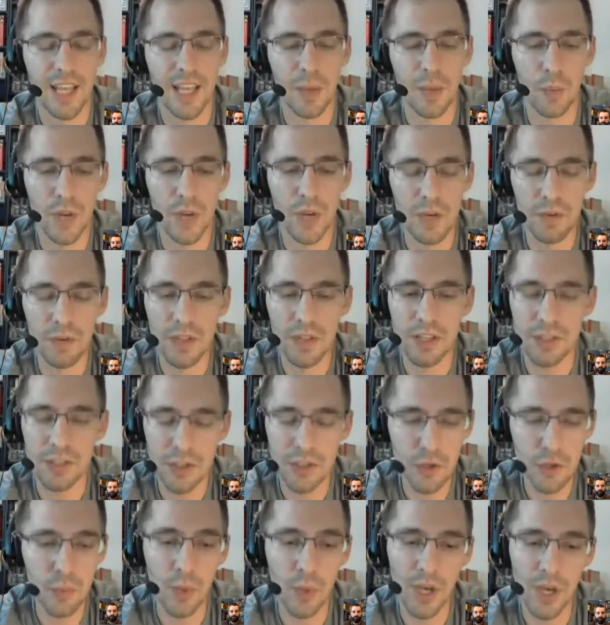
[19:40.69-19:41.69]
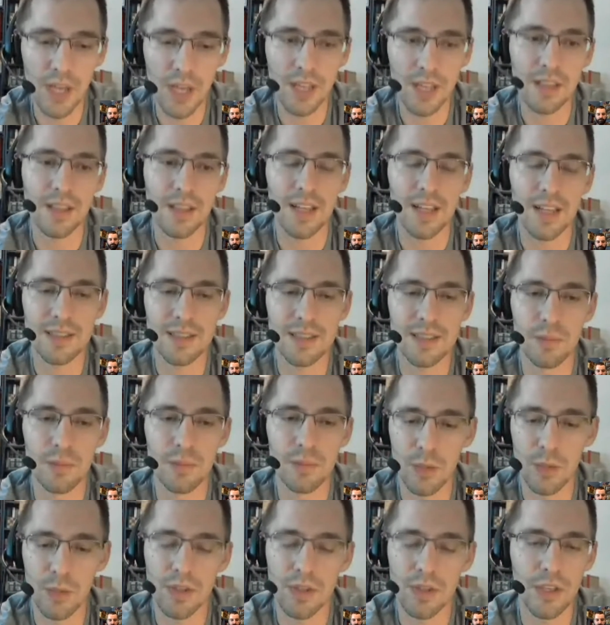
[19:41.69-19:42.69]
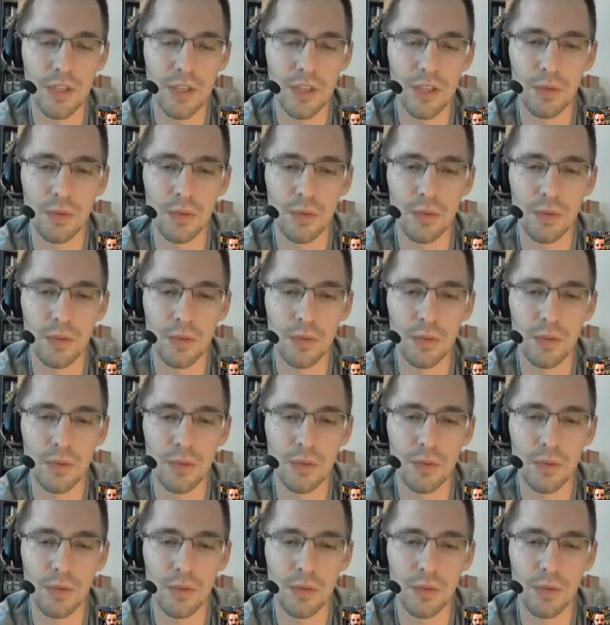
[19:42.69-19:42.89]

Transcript: And whenever they do bite, that's the moment